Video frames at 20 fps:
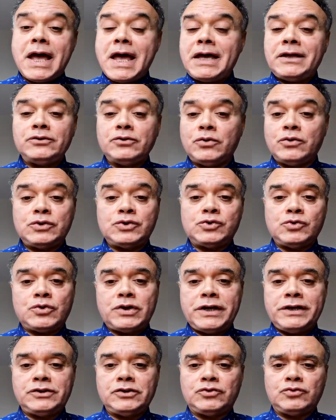and also
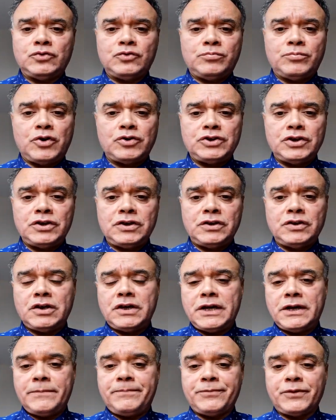related to
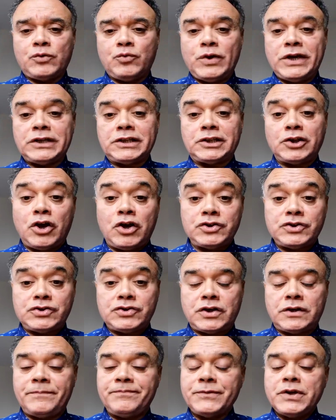body weight
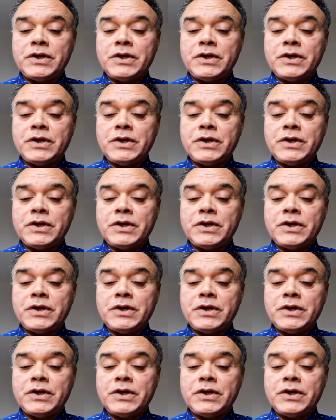loss.